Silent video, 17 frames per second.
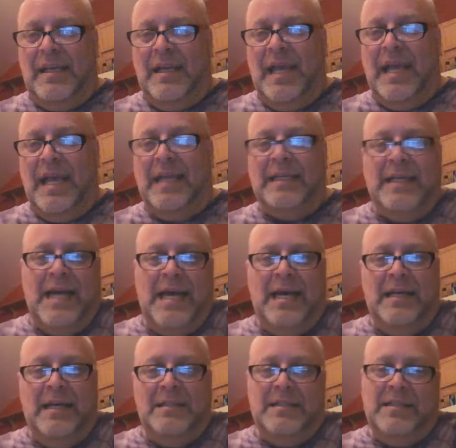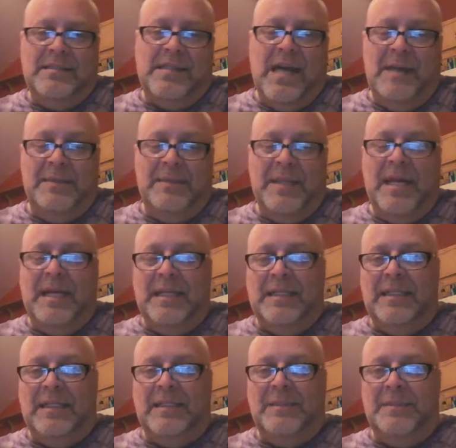and on top of that, I
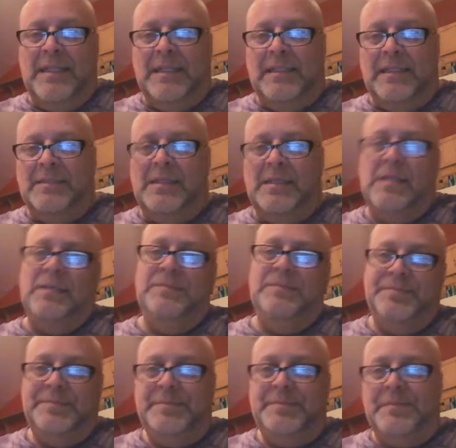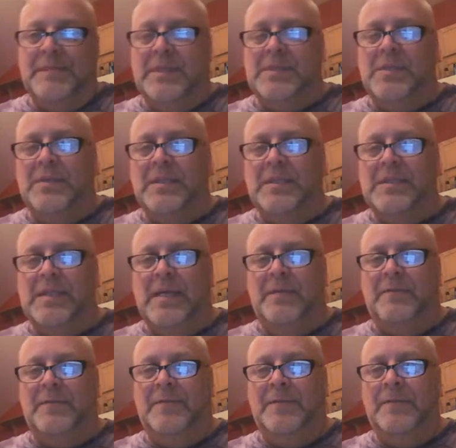need the money, so that's always
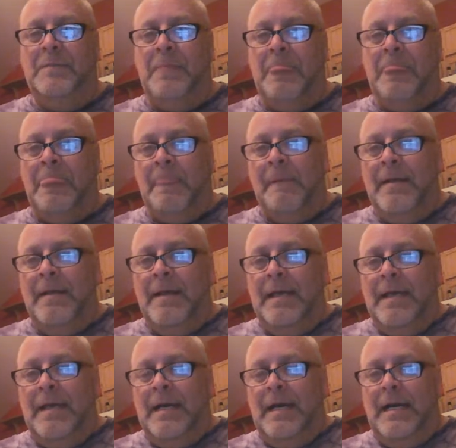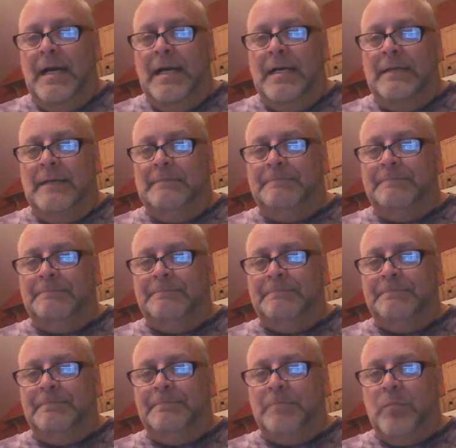helpful. Um,
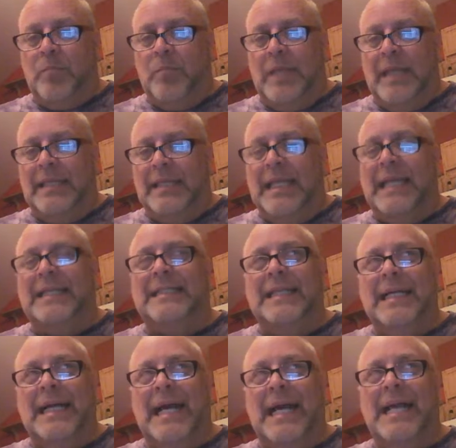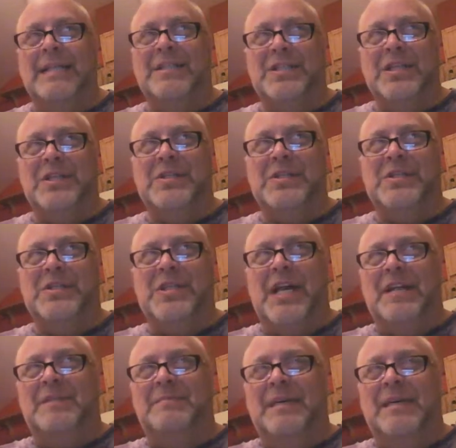I just
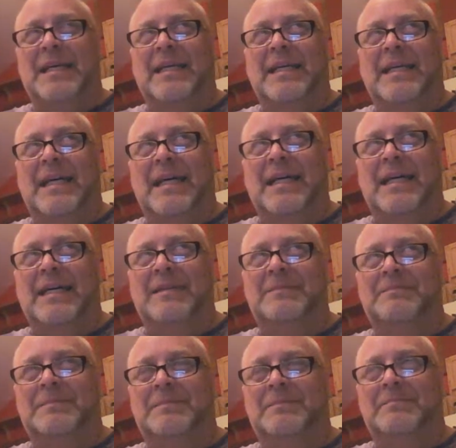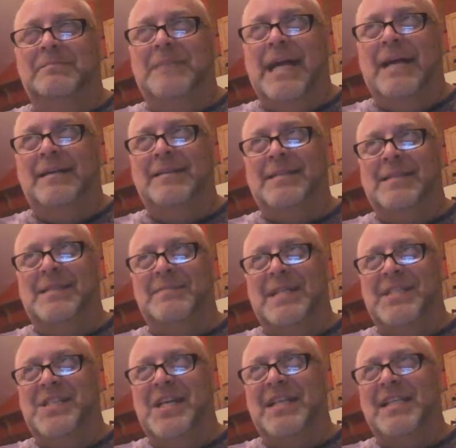checked my balance in my
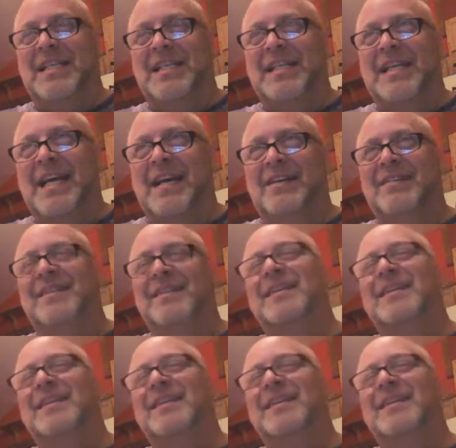checking account